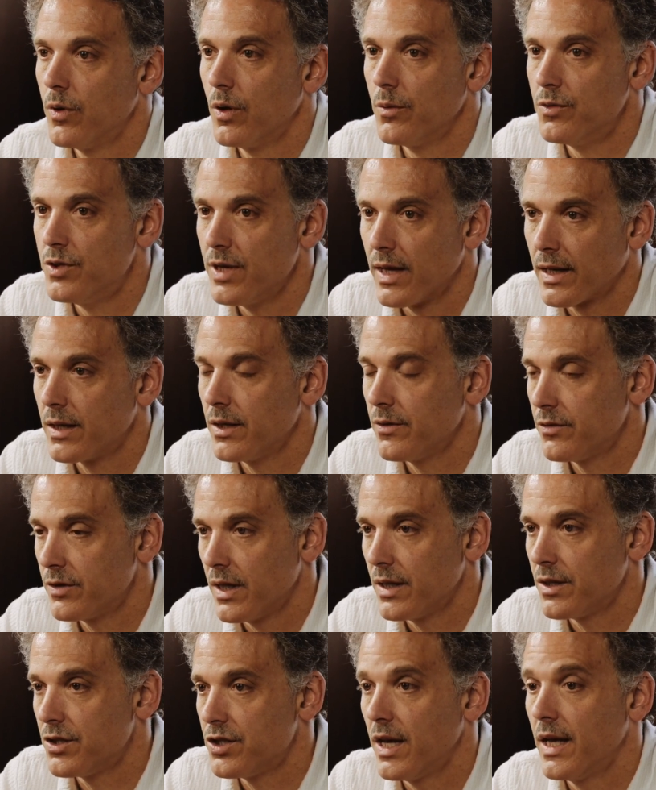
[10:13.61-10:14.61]

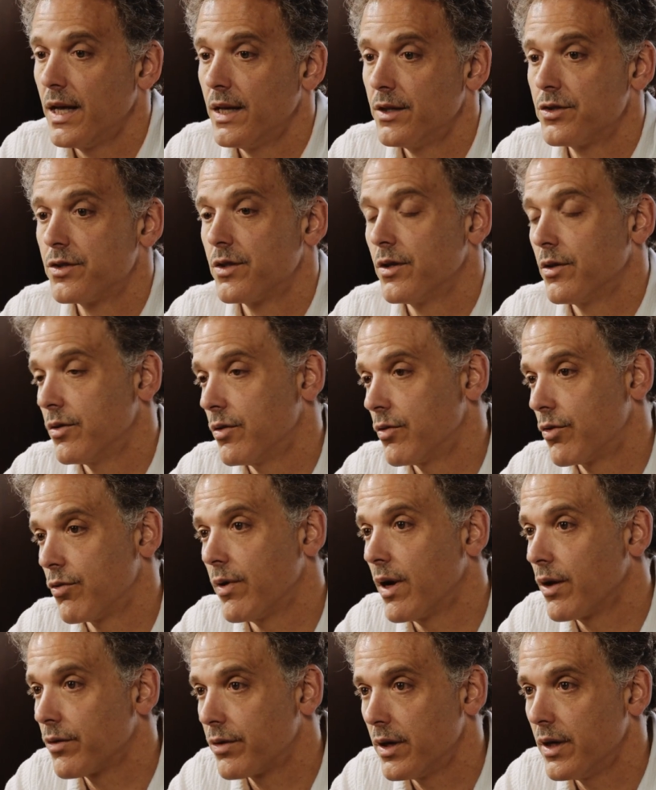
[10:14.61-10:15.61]
objectives that changed
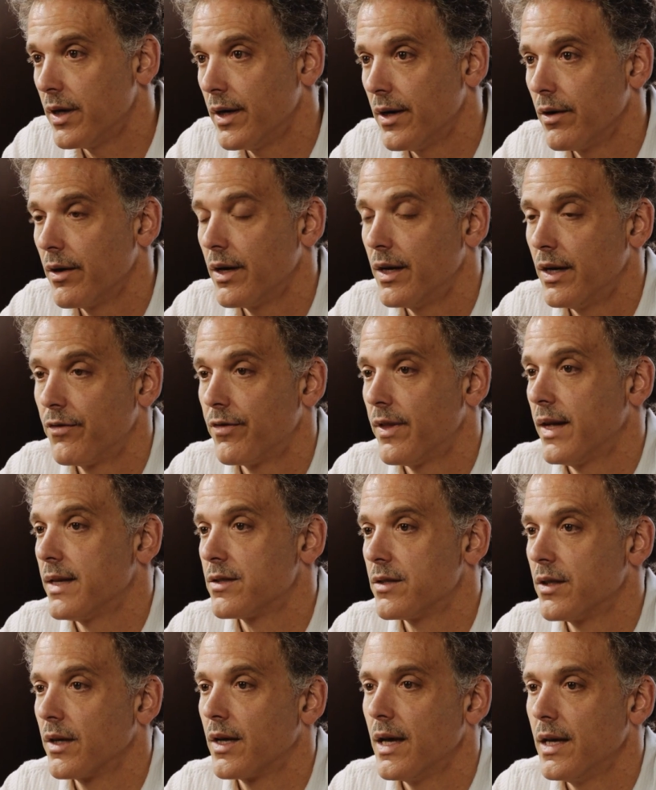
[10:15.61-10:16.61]
throughout the year, and if
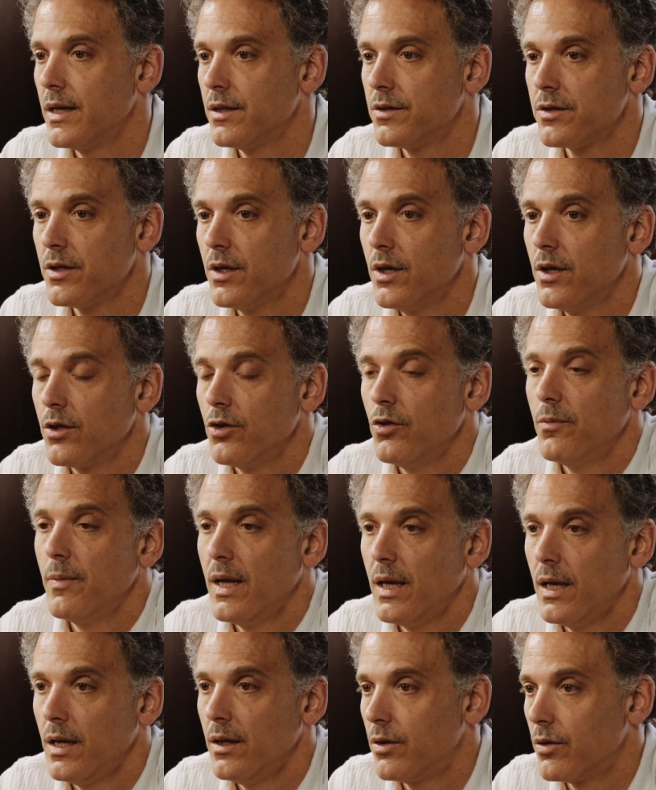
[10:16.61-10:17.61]
that's the case, you
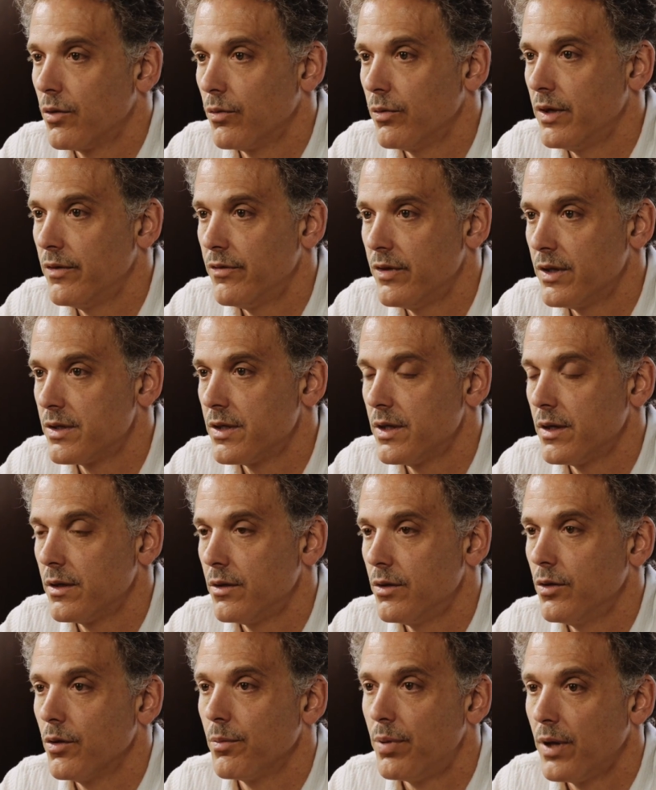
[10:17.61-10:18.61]
may need to
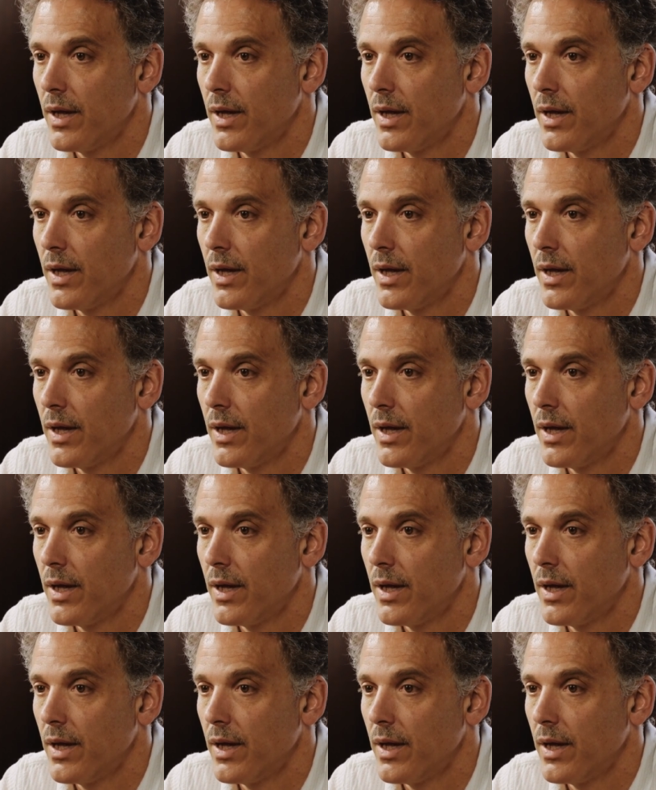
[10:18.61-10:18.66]
revisit your